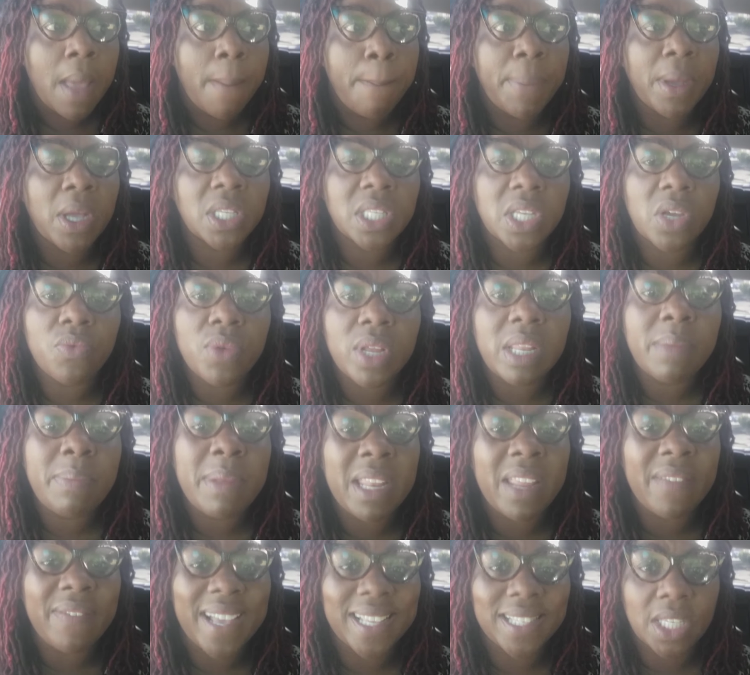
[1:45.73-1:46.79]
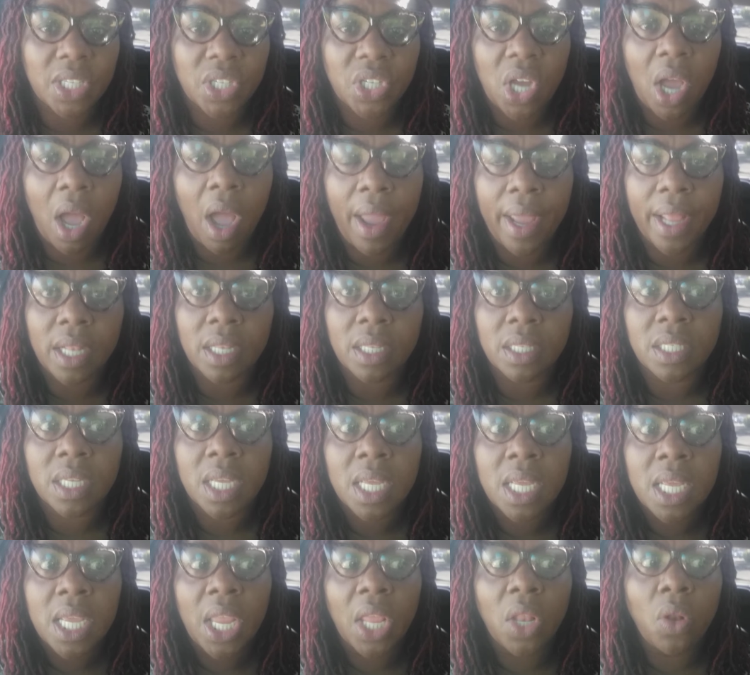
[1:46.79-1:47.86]
because i really believe as a child
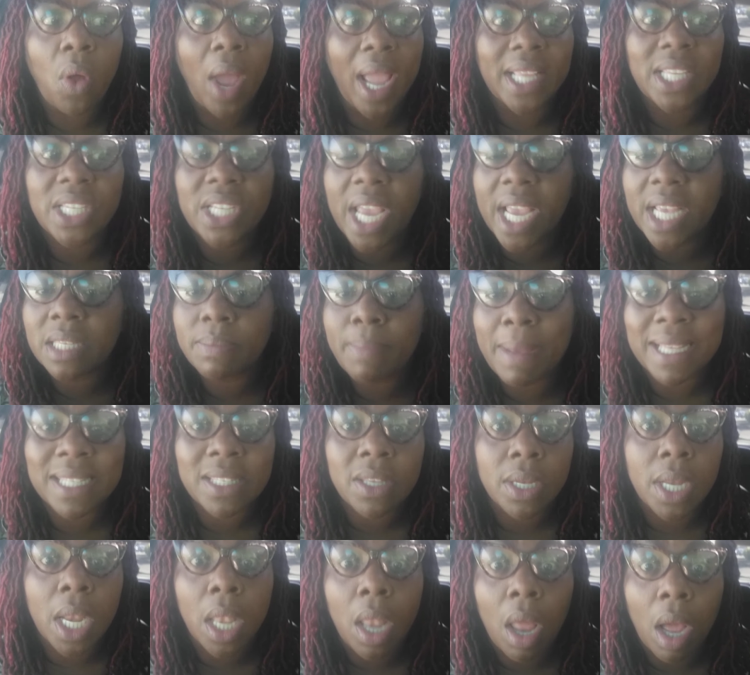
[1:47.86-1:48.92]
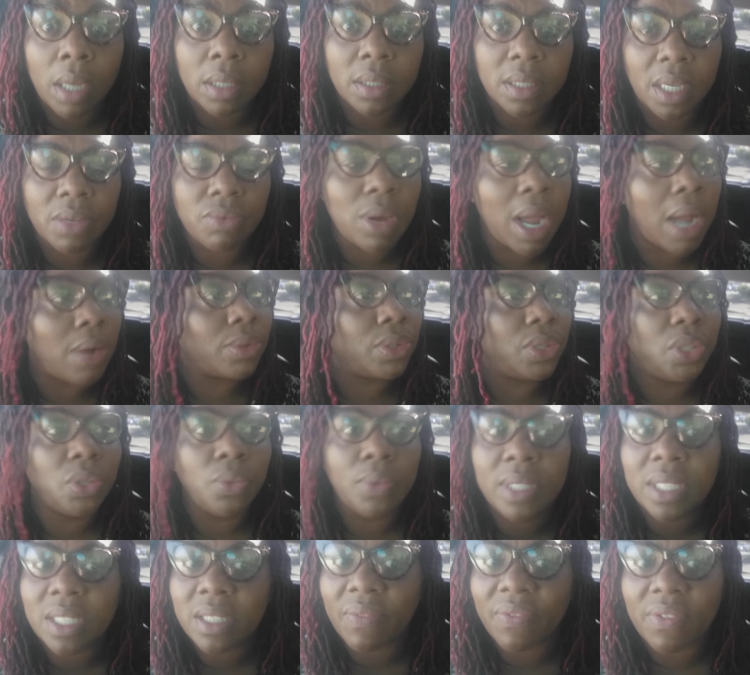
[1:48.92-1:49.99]
you know i chased my son a lot around
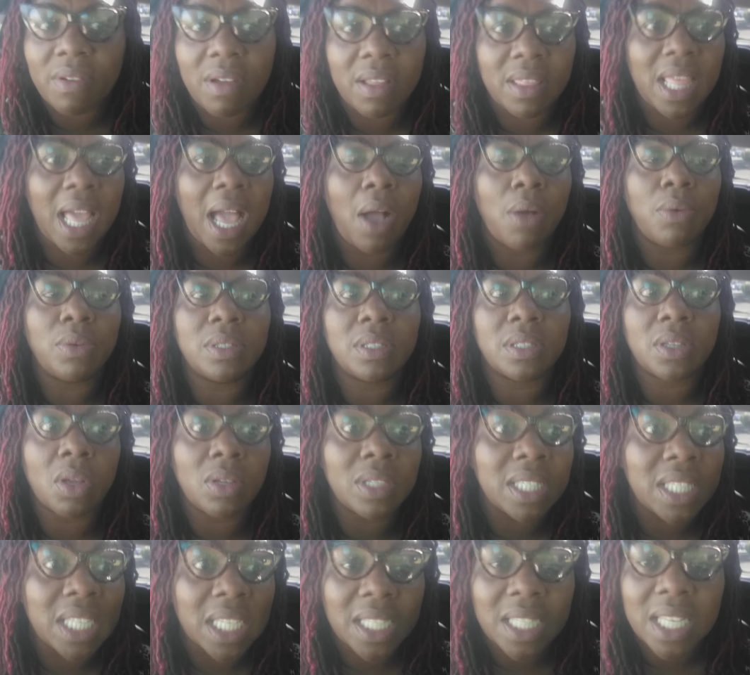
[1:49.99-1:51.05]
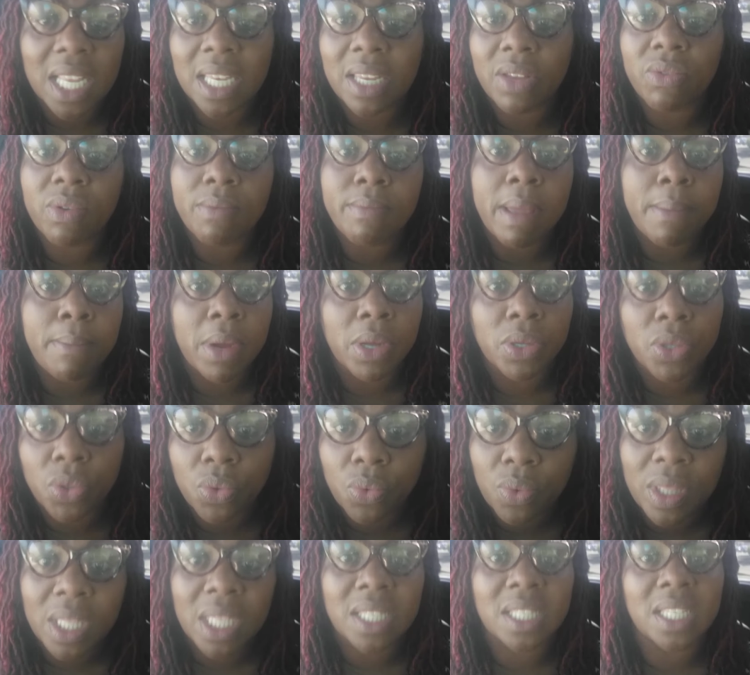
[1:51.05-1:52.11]
doing stuff around the house consistently remembering to
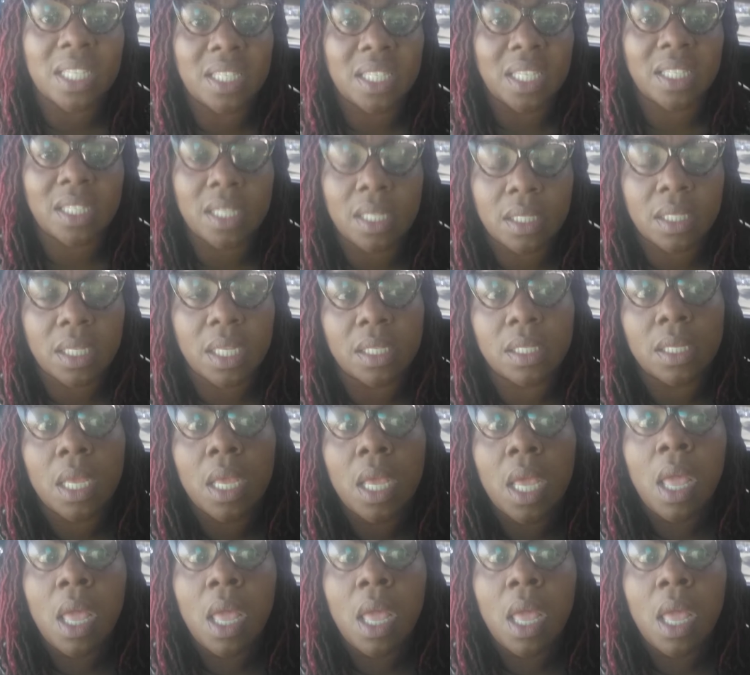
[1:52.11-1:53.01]
do this this this this this